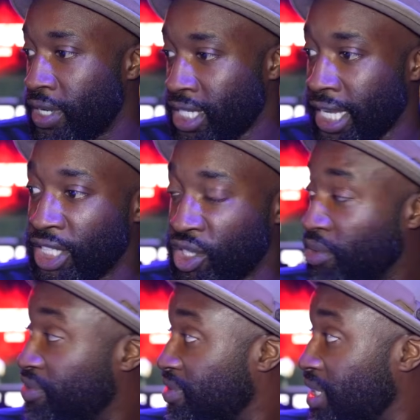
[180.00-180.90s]
it's a case
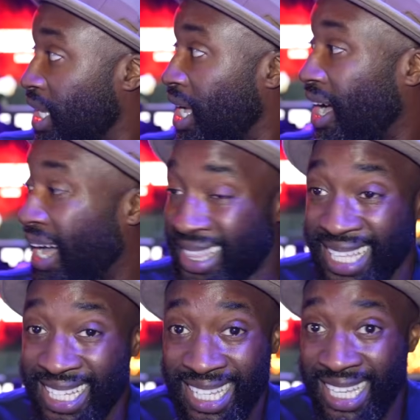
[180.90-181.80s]
of, I
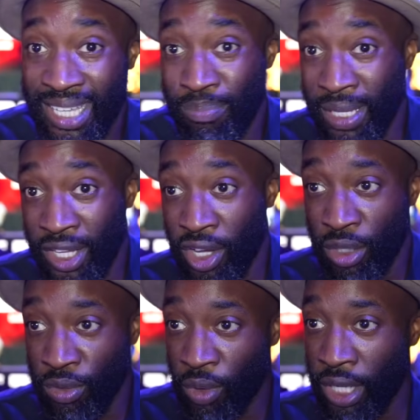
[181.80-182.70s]
think he can beat
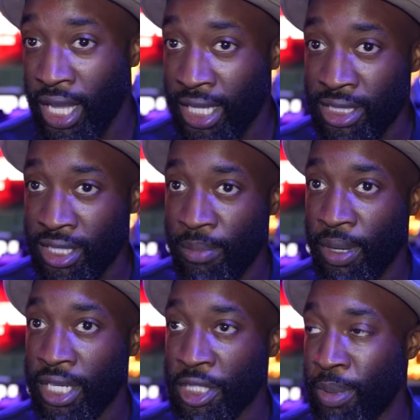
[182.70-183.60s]
NGANNOU with one hand tied
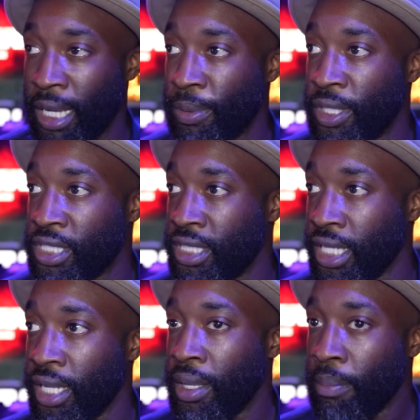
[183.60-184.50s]
behind his back
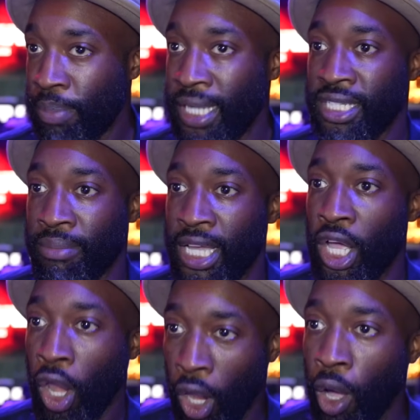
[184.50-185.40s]
personally, but he's going to make
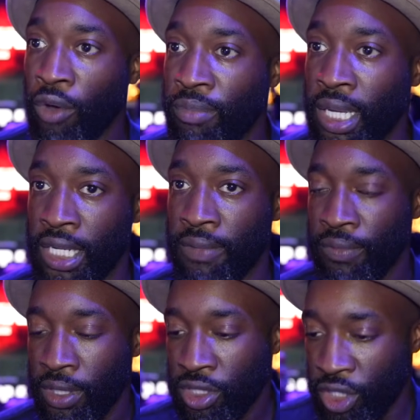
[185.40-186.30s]
a lot of money.
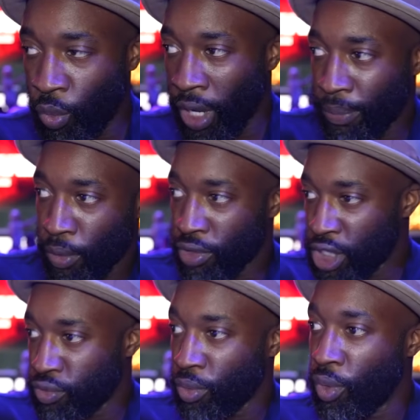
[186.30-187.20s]
So you weigh up the
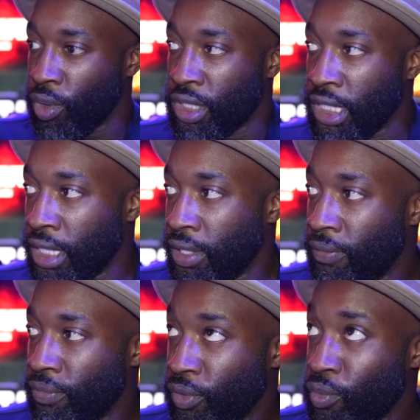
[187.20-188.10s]
risk-reward.
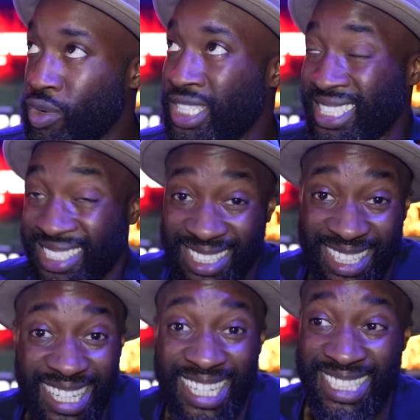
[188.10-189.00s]
The risk
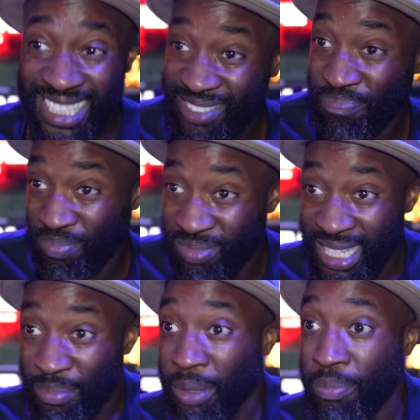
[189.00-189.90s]
is
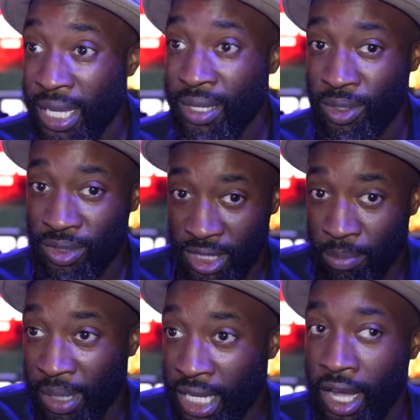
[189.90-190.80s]
semi-big because it's
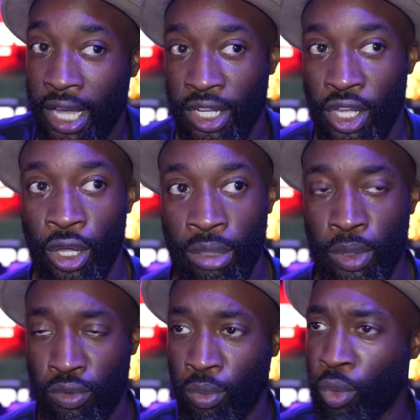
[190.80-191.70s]
a big guy in NGANNOU,
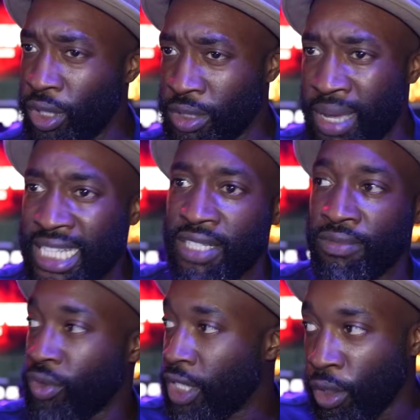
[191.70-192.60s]
but the reward is
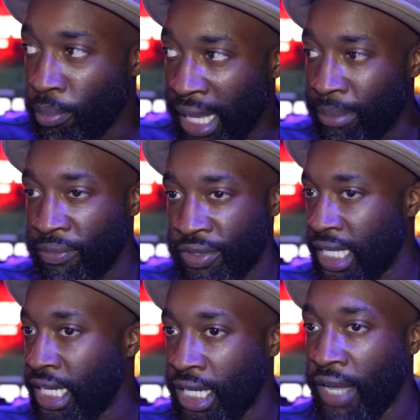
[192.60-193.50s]
massive. So I don't blame him for
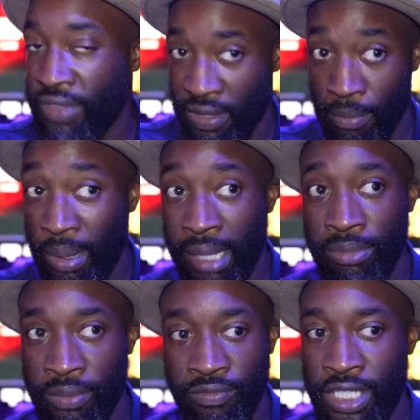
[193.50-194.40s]
taking it. I've never
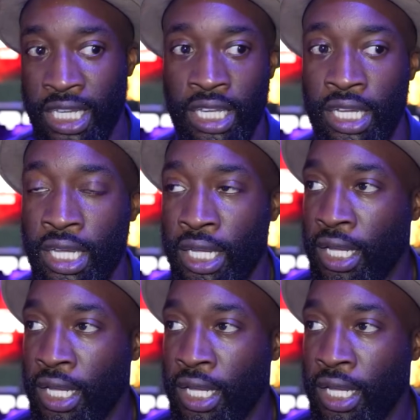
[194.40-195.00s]
blamed him for taking it.